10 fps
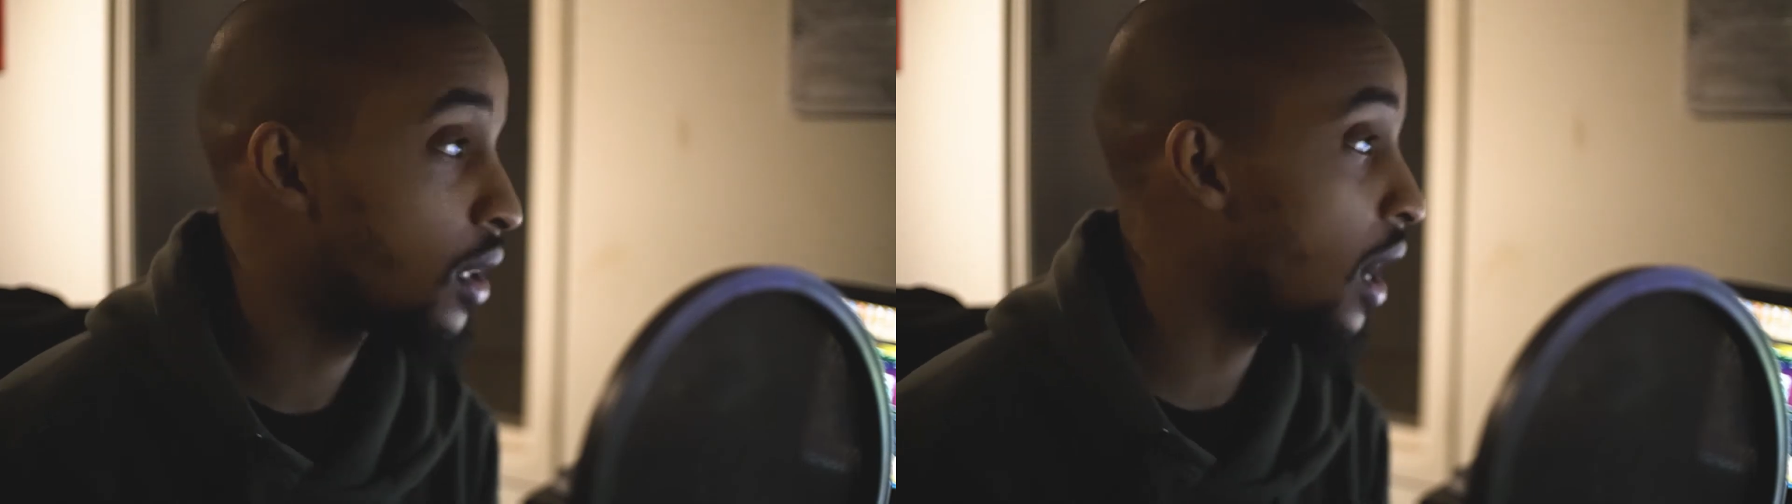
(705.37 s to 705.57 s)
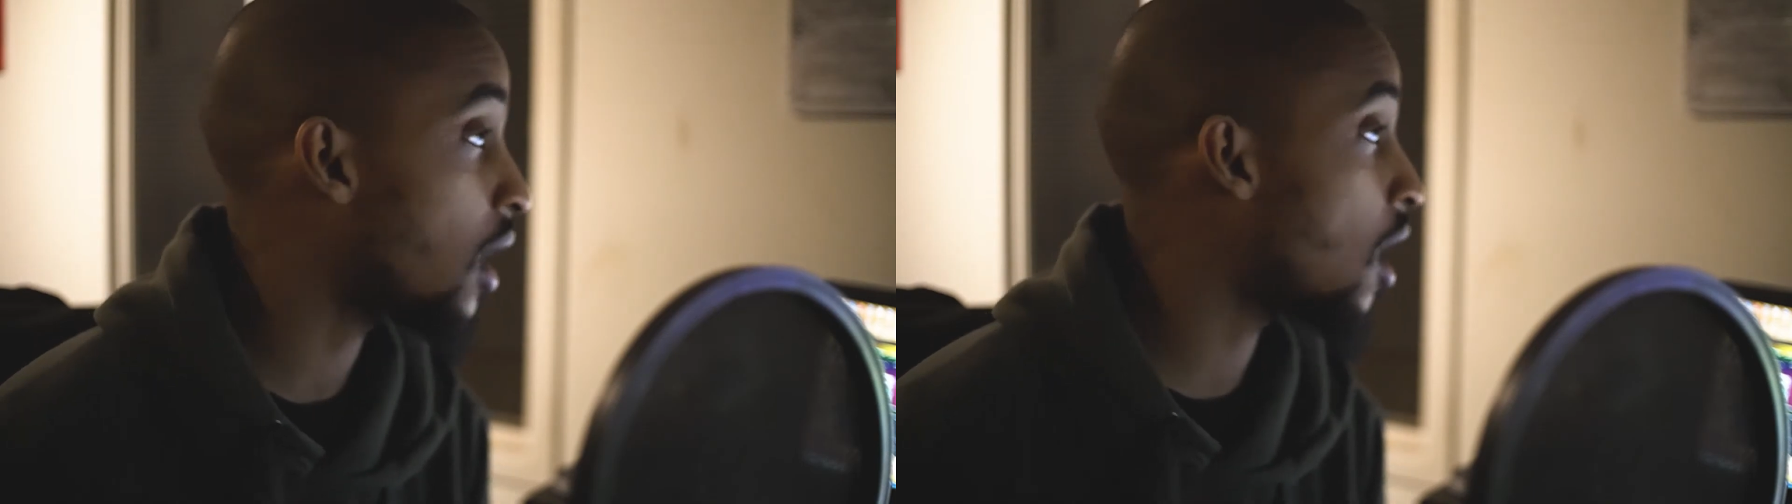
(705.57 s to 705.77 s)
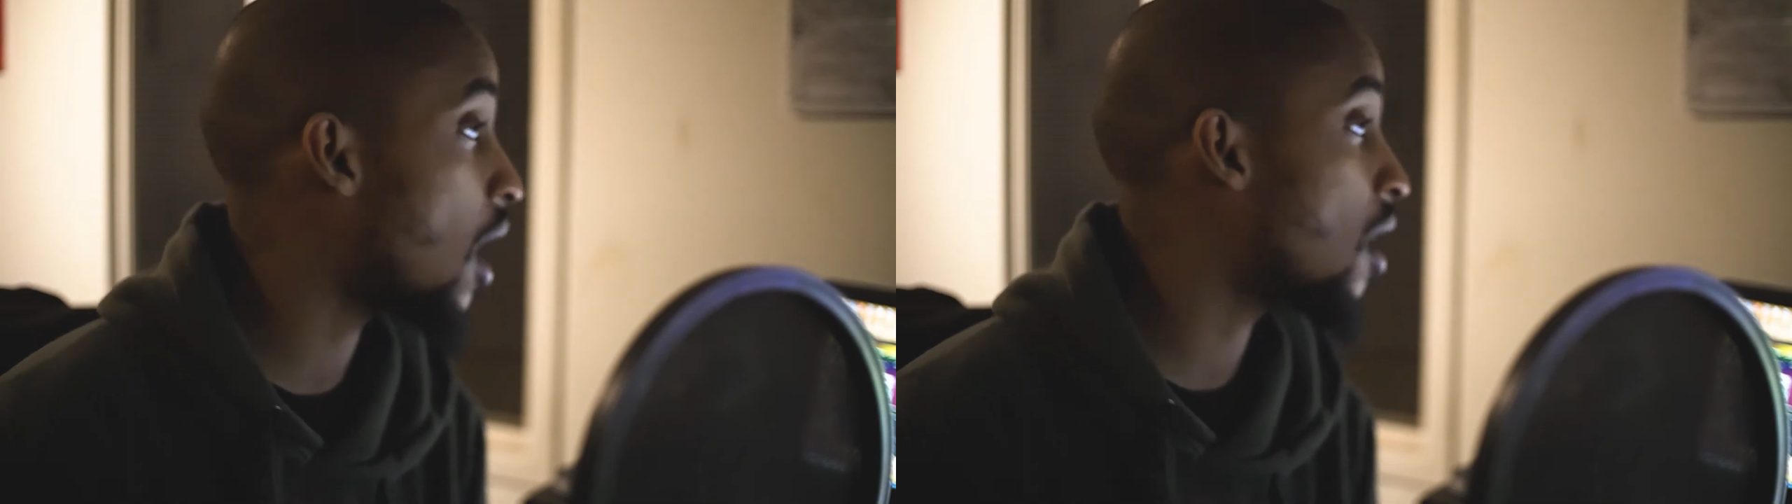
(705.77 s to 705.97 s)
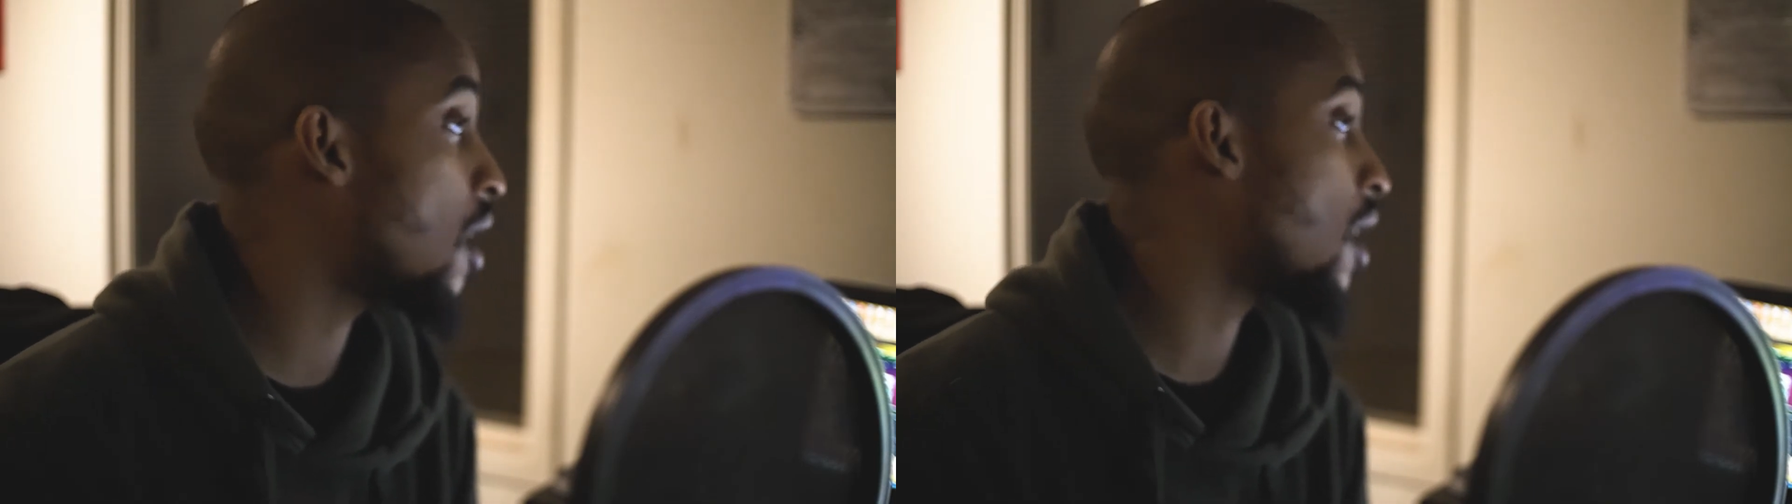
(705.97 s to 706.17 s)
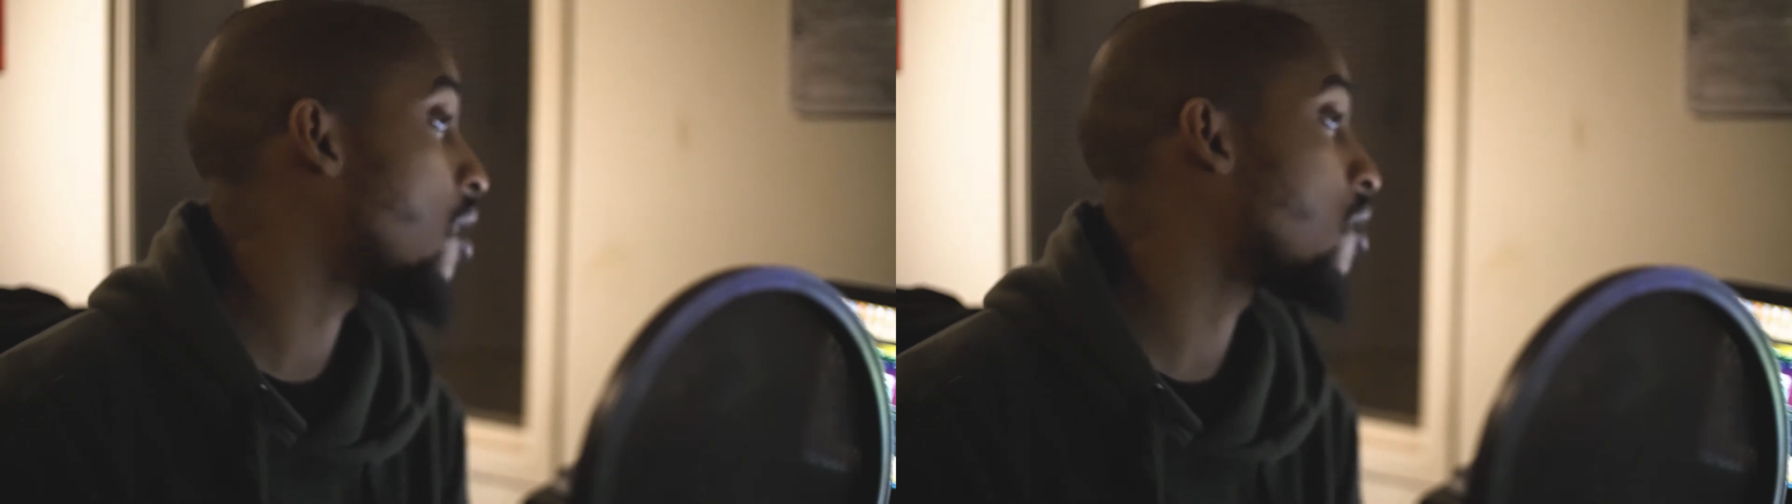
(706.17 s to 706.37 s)

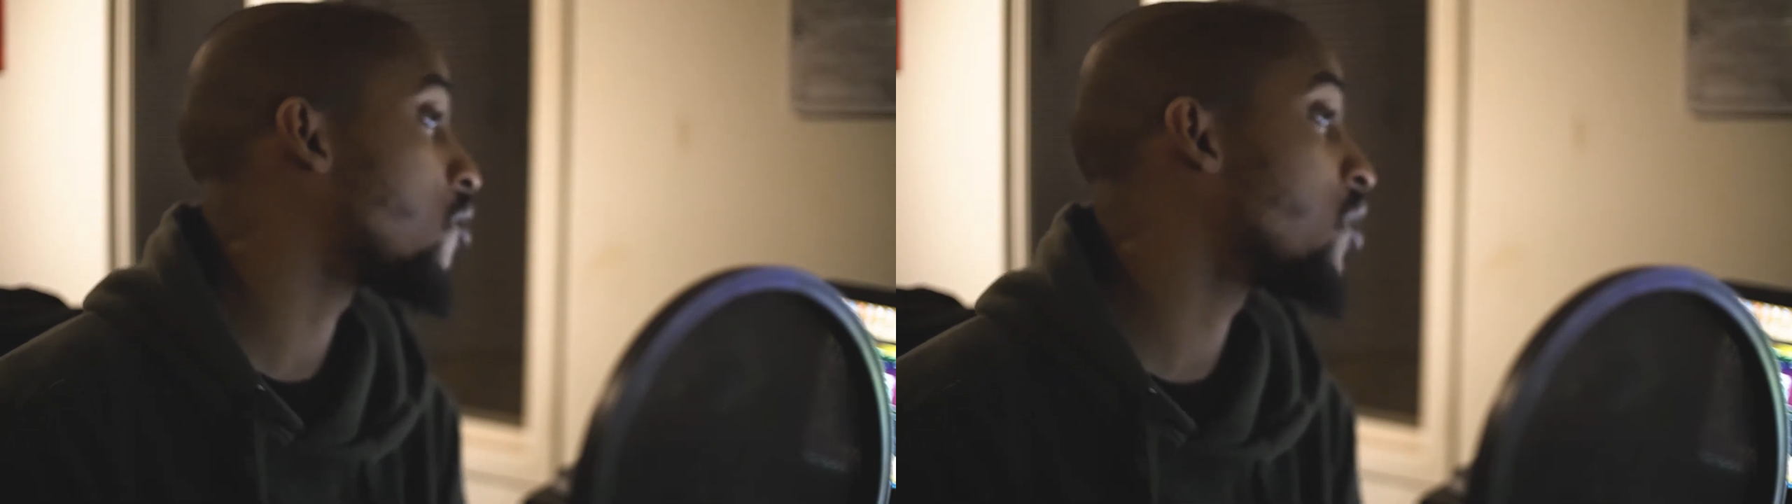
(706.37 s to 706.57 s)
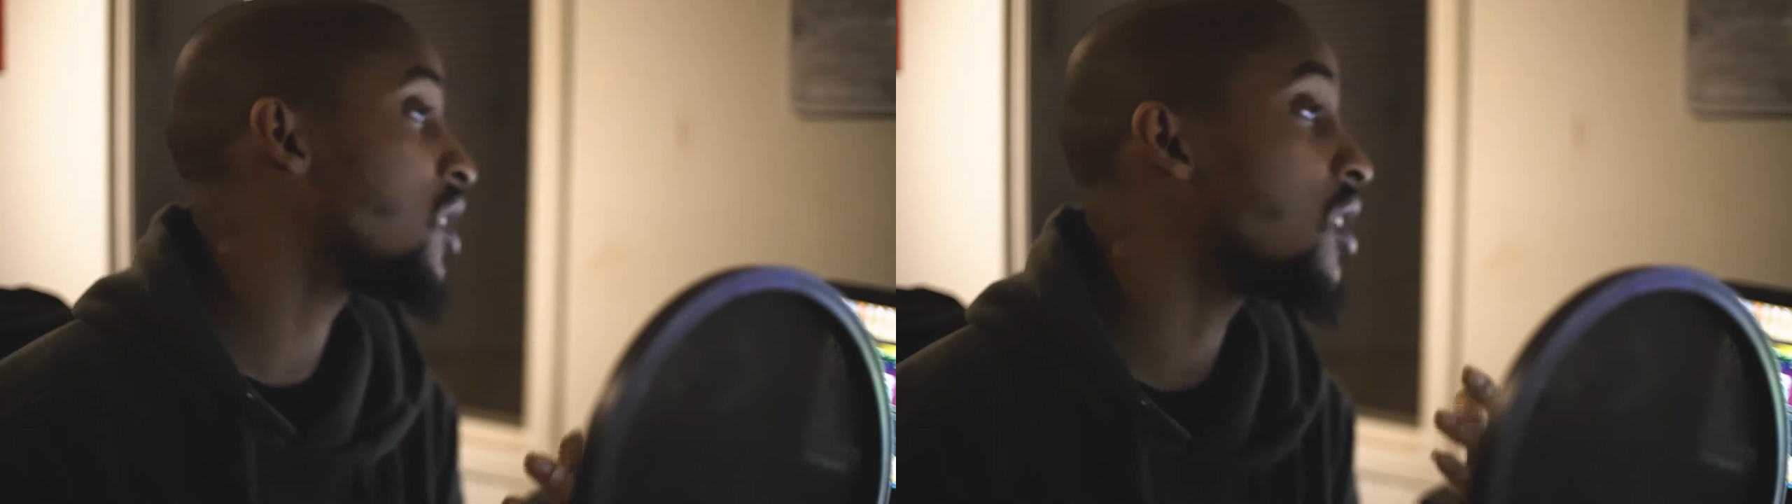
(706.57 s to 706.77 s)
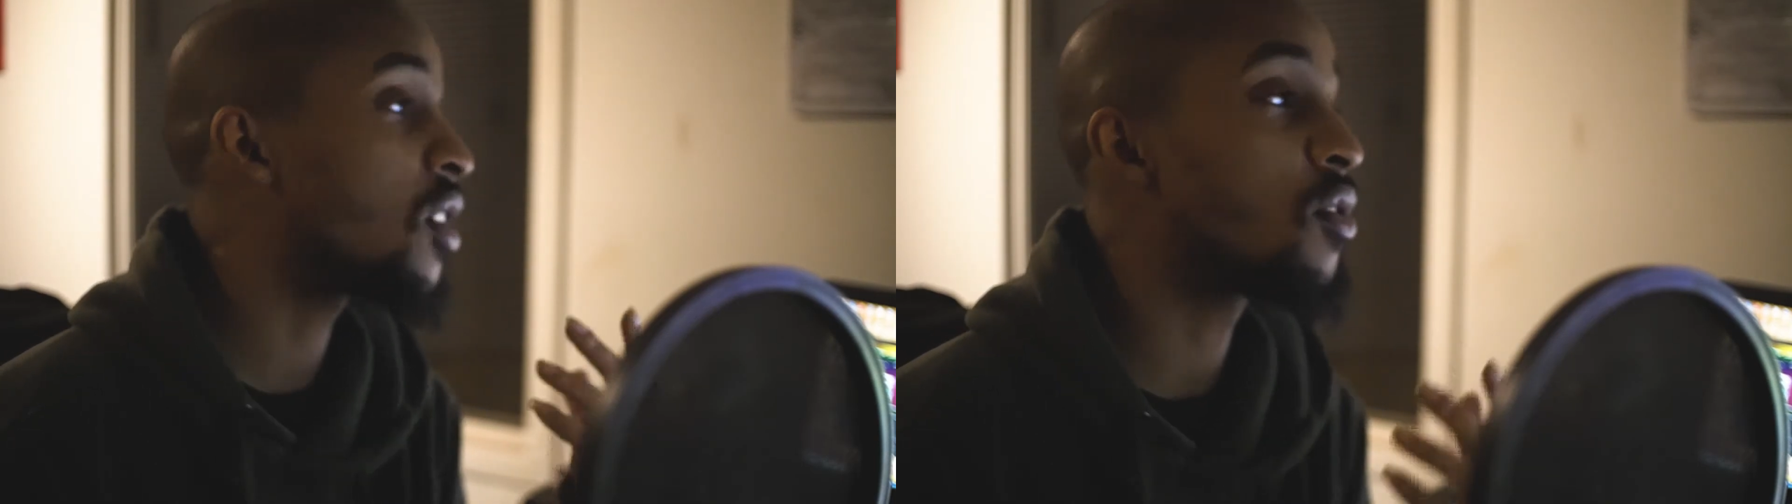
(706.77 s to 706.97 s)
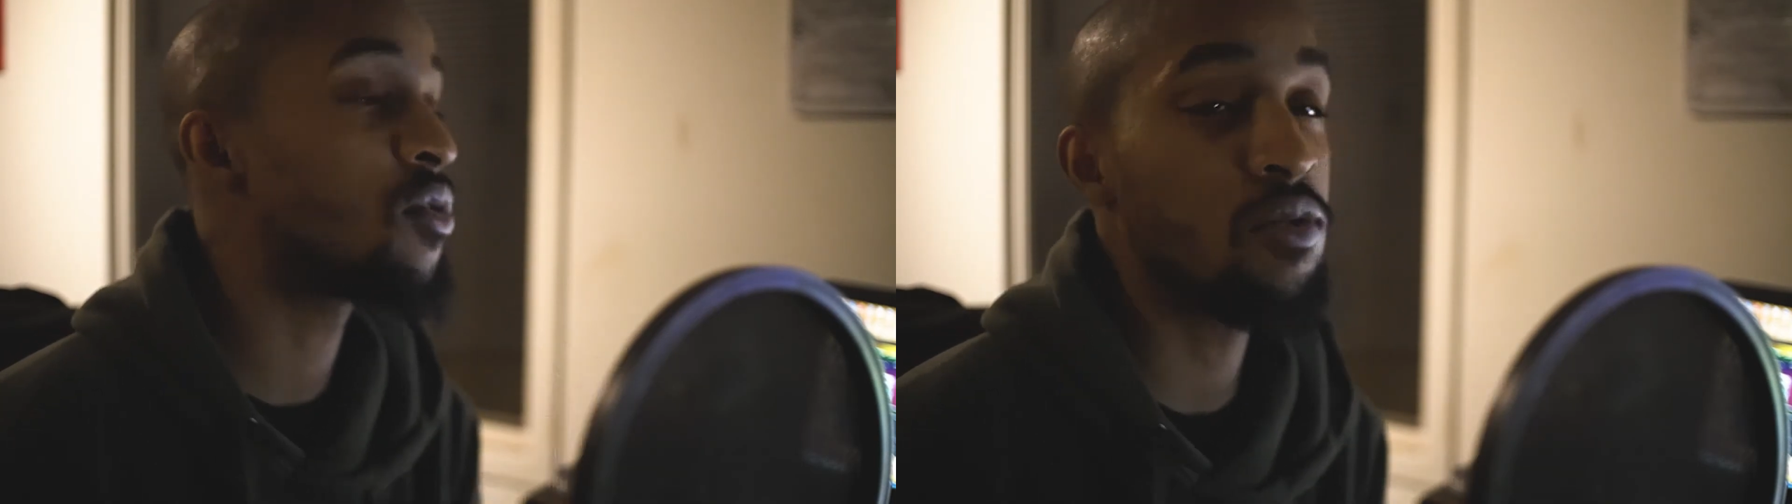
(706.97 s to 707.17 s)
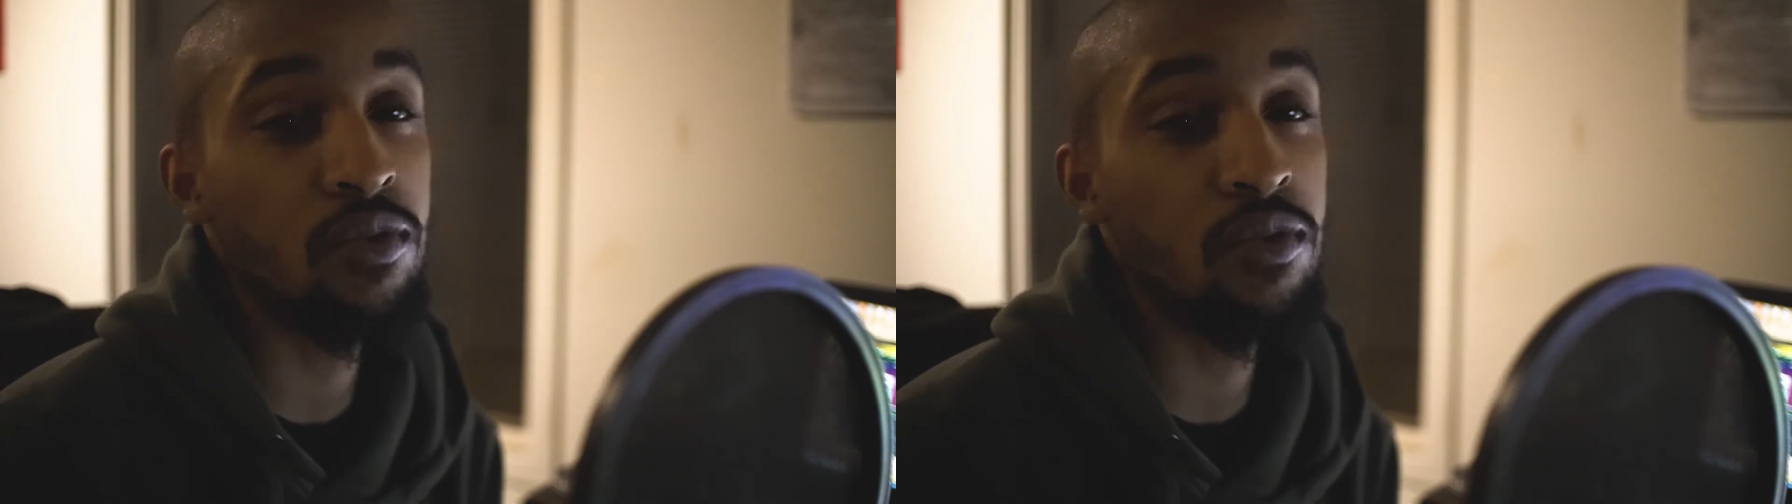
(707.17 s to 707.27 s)
I don't really know